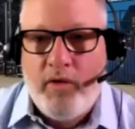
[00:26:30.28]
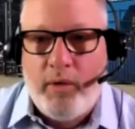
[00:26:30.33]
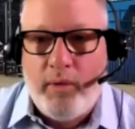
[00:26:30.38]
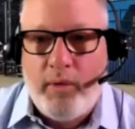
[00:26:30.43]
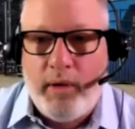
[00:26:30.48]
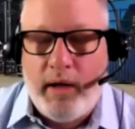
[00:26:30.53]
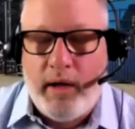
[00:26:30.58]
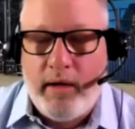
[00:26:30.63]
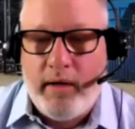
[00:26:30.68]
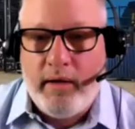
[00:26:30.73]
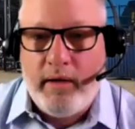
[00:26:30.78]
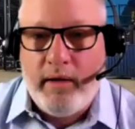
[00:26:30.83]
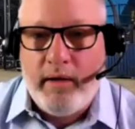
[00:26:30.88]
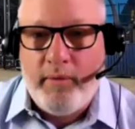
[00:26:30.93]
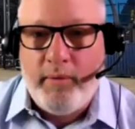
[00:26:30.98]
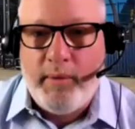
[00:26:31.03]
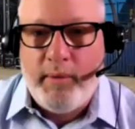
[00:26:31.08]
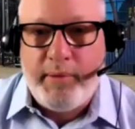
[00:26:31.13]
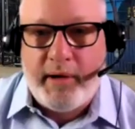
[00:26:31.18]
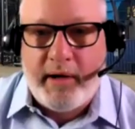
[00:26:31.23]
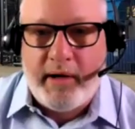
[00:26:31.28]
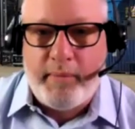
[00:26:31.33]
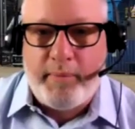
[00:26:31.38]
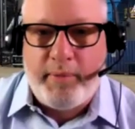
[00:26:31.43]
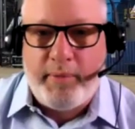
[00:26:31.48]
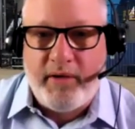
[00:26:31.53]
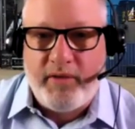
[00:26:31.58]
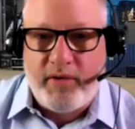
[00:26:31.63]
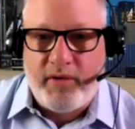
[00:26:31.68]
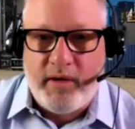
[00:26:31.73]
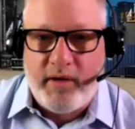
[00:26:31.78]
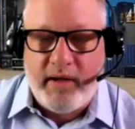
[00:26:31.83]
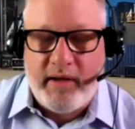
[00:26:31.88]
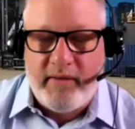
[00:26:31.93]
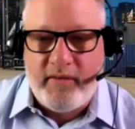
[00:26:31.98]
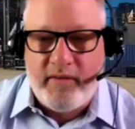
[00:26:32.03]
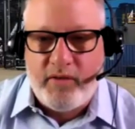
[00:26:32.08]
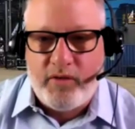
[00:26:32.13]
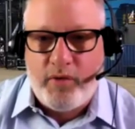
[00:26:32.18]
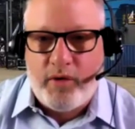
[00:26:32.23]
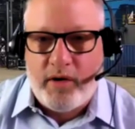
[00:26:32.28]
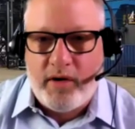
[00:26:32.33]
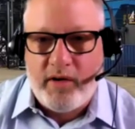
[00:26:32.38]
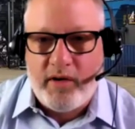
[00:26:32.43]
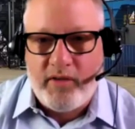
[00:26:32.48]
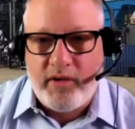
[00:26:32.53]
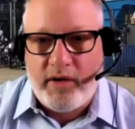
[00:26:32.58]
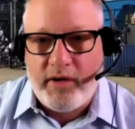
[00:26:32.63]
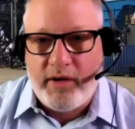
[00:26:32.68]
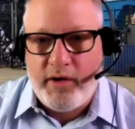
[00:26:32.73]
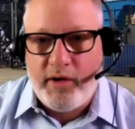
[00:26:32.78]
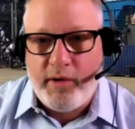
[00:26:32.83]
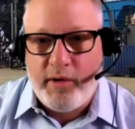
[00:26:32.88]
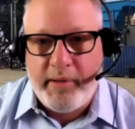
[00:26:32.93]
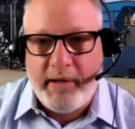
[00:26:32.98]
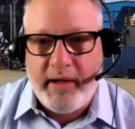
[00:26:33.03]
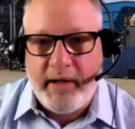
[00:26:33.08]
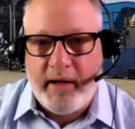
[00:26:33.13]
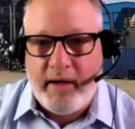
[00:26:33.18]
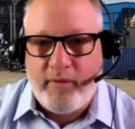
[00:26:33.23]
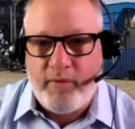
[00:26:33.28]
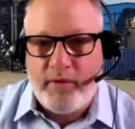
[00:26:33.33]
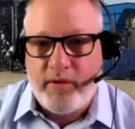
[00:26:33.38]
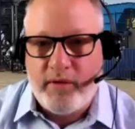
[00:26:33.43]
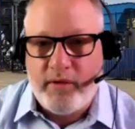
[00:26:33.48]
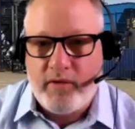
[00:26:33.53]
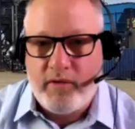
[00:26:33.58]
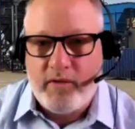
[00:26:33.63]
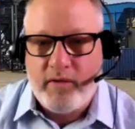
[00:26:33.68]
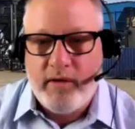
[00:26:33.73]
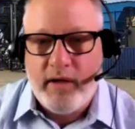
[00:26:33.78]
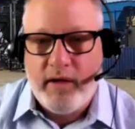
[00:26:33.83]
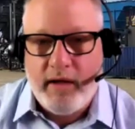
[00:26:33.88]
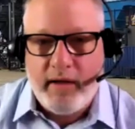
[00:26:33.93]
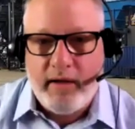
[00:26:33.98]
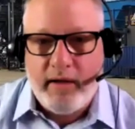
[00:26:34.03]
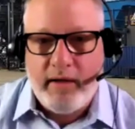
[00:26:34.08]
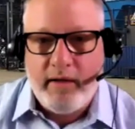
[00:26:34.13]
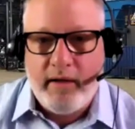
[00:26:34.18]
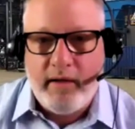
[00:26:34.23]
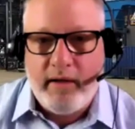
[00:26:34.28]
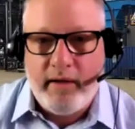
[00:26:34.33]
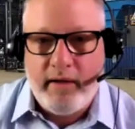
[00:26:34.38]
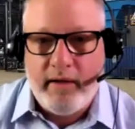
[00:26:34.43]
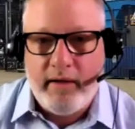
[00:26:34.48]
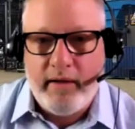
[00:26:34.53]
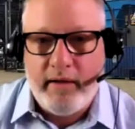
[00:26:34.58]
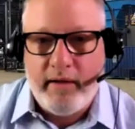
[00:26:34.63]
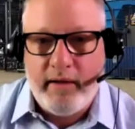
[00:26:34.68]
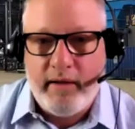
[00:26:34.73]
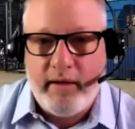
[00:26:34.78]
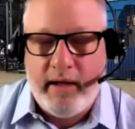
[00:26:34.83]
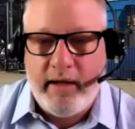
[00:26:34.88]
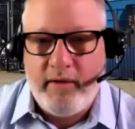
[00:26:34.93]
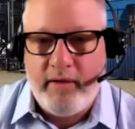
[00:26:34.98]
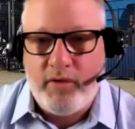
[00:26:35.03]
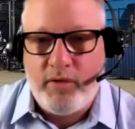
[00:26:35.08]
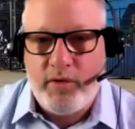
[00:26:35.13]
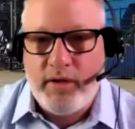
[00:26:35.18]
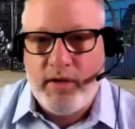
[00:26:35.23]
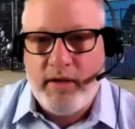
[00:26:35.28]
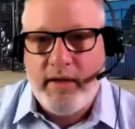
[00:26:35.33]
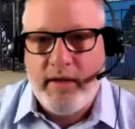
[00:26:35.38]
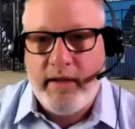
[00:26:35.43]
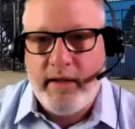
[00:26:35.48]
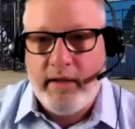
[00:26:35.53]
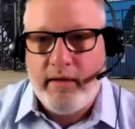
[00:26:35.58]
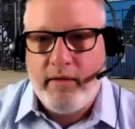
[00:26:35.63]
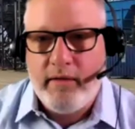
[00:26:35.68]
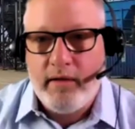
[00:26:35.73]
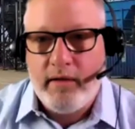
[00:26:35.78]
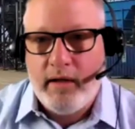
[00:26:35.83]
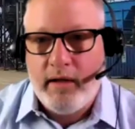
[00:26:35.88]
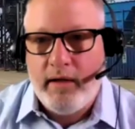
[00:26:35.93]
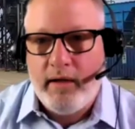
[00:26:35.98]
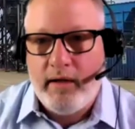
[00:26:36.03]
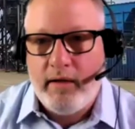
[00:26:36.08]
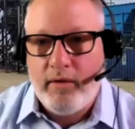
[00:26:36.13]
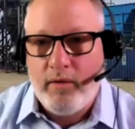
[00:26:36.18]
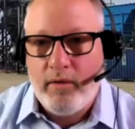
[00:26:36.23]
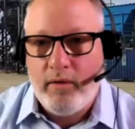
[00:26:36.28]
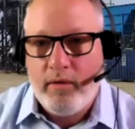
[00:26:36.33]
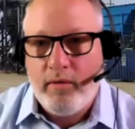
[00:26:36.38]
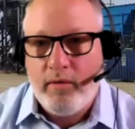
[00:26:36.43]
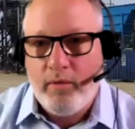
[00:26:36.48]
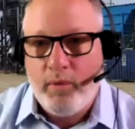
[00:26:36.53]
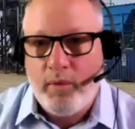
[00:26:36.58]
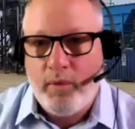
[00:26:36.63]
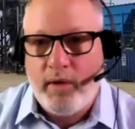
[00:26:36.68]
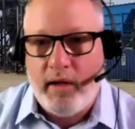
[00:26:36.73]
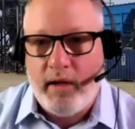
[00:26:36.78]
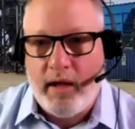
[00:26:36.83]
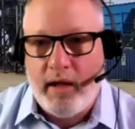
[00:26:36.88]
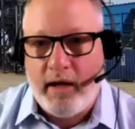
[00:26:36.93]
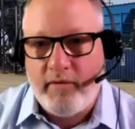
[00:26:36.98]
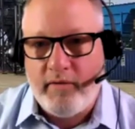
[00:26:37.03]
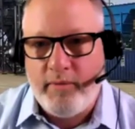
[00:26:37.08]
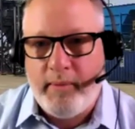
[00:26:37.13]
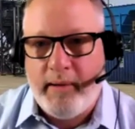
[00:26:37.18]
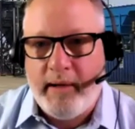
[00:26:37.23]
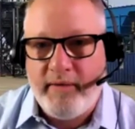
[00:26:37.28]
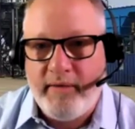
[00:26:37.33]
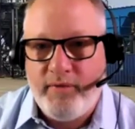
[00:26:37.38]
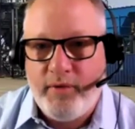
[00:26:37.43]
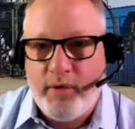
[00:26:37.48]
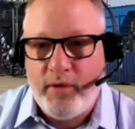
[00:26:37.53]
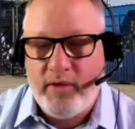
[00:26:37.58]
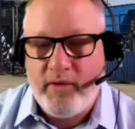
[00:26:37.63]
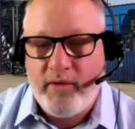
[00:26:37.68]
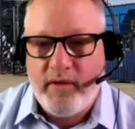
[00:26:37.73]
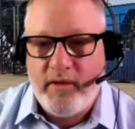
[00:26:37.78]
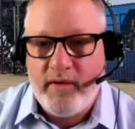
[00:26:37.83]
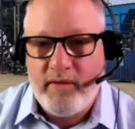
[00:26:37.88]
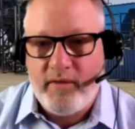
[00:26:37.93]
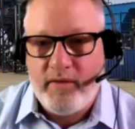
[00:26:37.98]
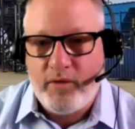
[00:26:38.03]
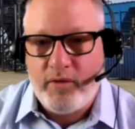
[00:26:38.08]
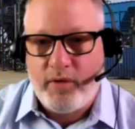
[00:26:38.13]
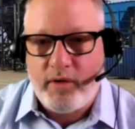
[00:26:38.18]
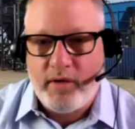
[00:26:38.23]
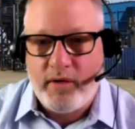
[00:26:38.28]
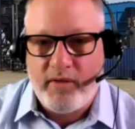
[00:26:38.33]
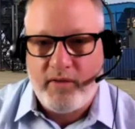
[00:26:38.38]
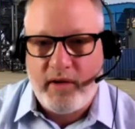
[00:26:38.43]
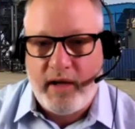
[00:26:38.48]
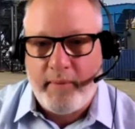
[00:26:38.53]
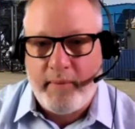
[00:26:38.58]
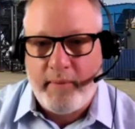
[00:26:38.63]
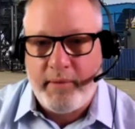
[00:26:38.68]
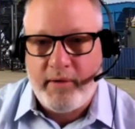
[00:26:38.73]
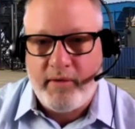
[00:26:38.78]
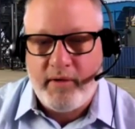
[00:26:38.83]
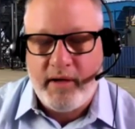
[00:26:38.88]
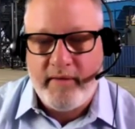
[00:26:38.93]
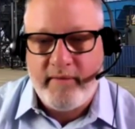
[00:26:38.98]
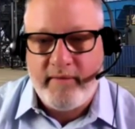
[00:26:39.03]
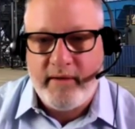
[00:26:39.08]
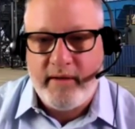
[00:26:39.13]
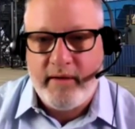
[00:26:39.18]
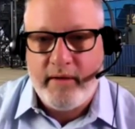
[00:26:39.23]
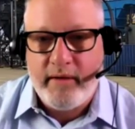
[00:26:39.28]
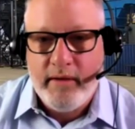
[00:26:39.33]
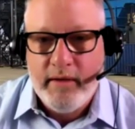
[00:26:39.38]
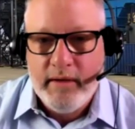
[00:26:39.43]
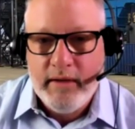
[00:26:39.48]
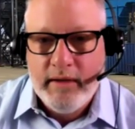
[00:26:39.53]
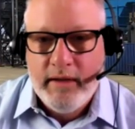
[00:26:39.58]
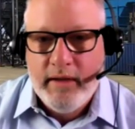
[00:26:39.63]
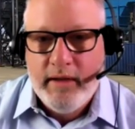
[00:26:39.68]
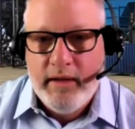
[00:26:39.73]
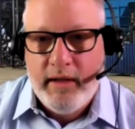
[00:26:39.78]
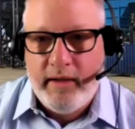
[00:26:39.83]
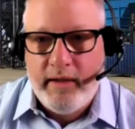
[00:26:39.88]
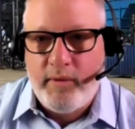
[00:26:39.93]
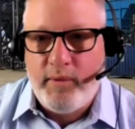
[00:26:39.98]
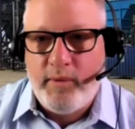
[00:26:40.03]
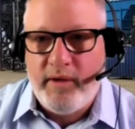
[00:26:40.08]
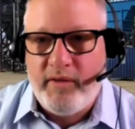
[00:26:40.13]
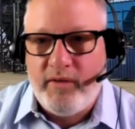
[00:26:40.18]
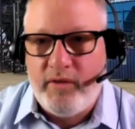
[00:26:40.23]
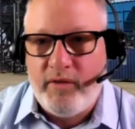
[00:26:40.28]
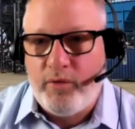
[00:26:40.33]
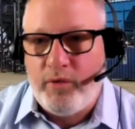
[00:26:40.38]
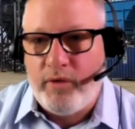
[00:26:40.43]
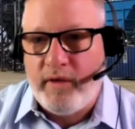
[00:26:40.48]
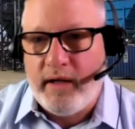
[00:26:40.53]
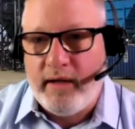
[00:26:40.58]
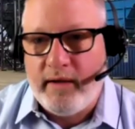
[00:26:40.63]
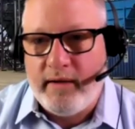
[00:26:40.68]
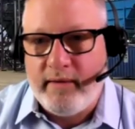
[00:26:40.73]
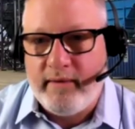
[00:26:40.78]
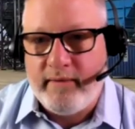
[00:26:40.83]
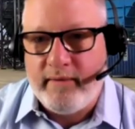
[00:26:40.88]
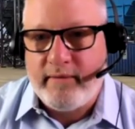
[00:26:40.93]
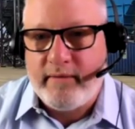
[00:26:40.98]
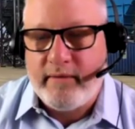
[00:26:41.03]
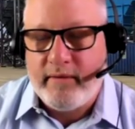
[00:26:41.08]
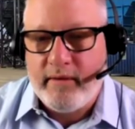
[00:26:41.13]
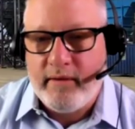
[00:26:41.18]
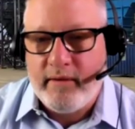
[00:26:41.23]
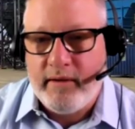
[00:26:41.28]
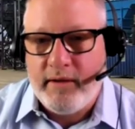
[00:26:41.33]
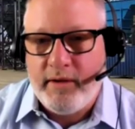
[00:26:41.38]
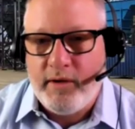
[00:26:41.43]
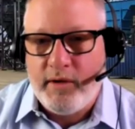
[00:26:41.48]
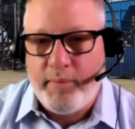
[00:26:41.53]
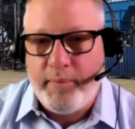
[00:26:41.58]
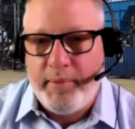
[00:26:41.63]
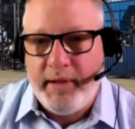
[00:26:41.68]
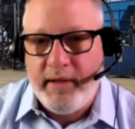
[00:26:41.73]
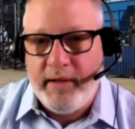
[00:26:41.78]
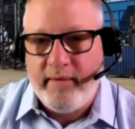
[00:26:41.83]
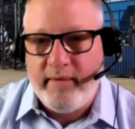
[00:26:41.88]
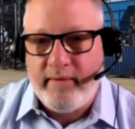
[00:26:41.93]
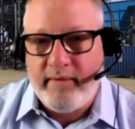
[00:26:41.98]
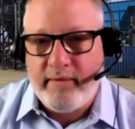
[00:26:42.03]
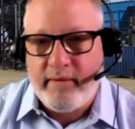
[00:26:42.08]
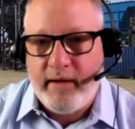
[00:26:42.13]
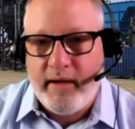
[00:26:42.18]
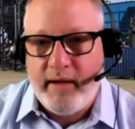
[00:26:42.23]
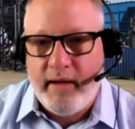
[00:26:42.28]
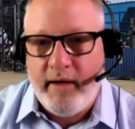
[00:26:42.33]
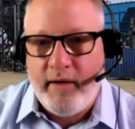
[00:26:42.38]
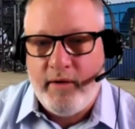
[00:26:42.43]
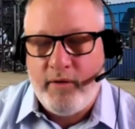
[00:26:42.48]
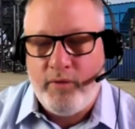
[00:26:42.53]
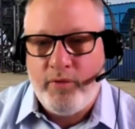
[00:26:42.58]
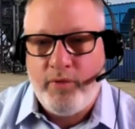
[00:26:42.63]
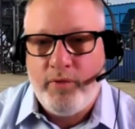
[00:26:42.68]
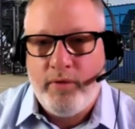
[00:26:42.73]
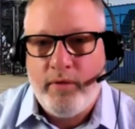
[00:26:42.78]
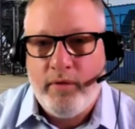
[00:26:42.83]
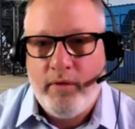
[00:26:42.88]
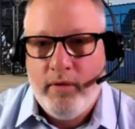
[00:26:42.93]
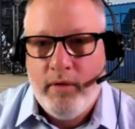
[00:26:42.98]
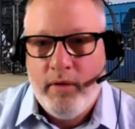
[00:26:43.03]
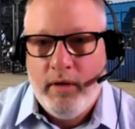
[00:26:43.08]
So we put out a press release as far as our European efforts, and that is really where a lot of my focus is as far as capital raising. And the reason for that is the Europeans have